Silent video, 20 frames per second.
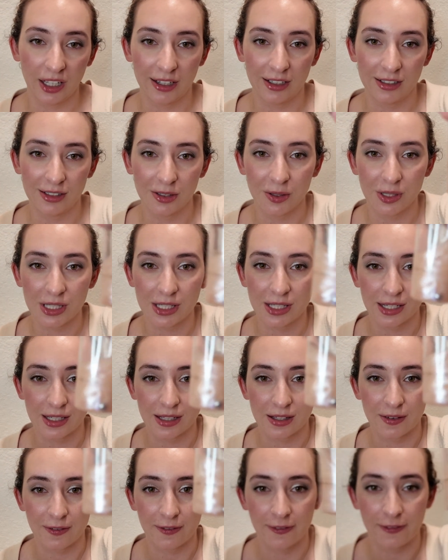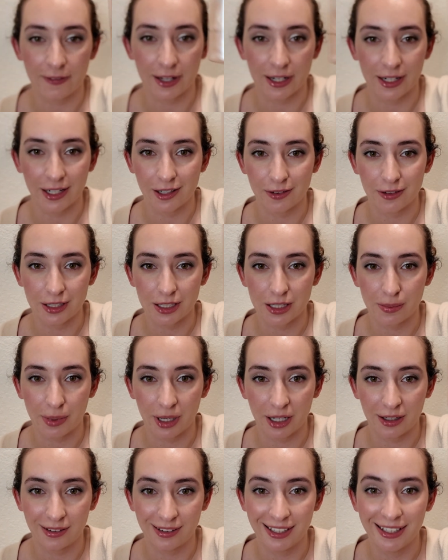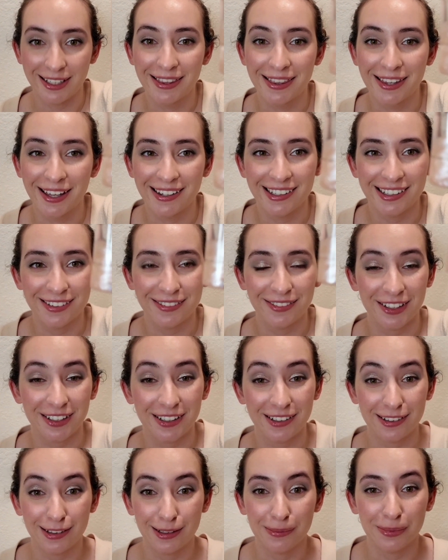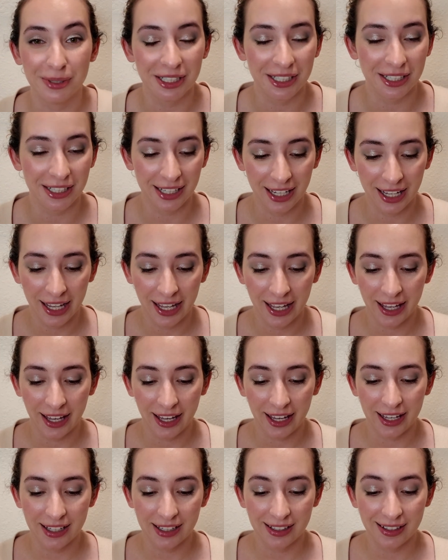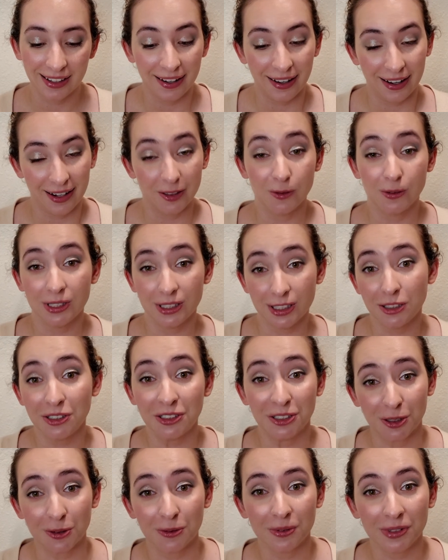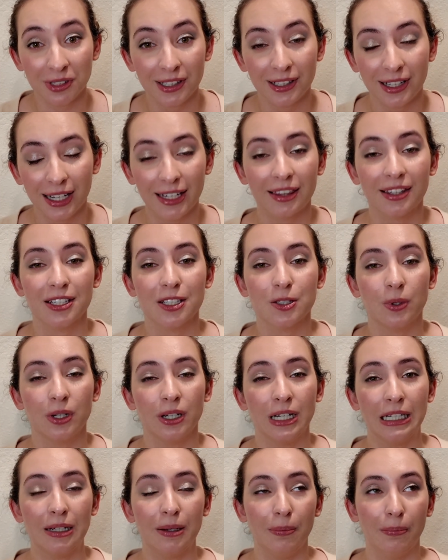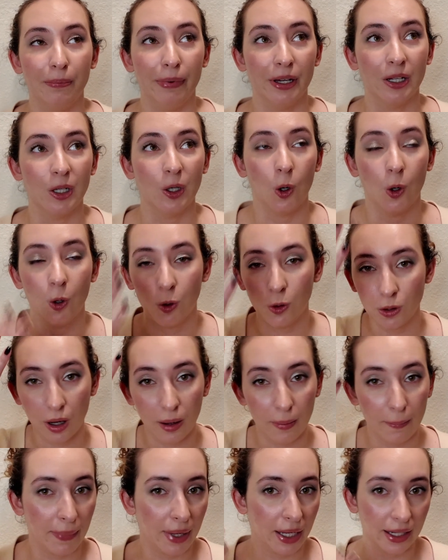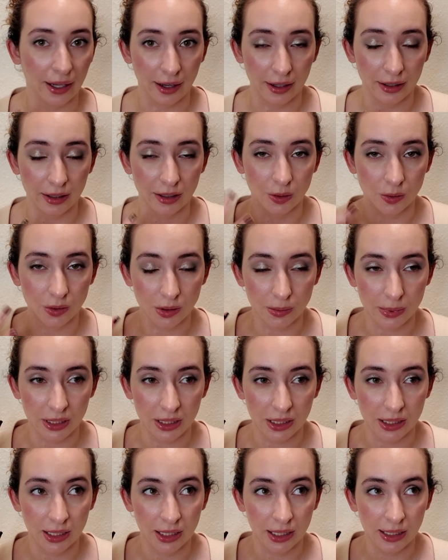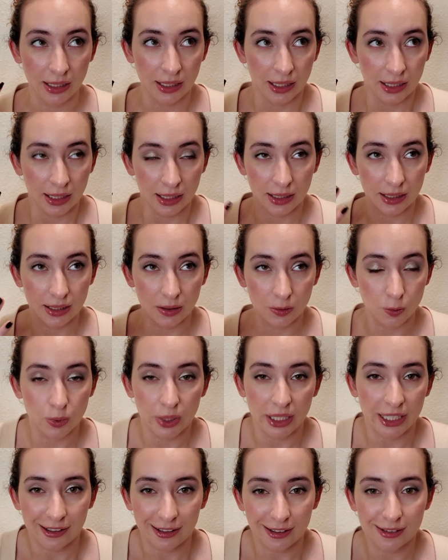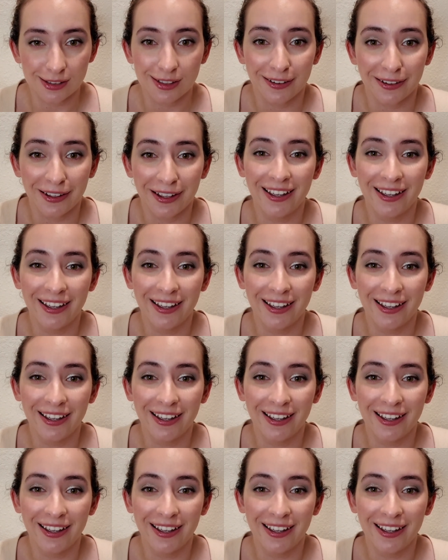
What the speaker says: And as you can see, it's very sparkly in there, very glimmery. And I really do like this one, but oh my god, you will be radiant.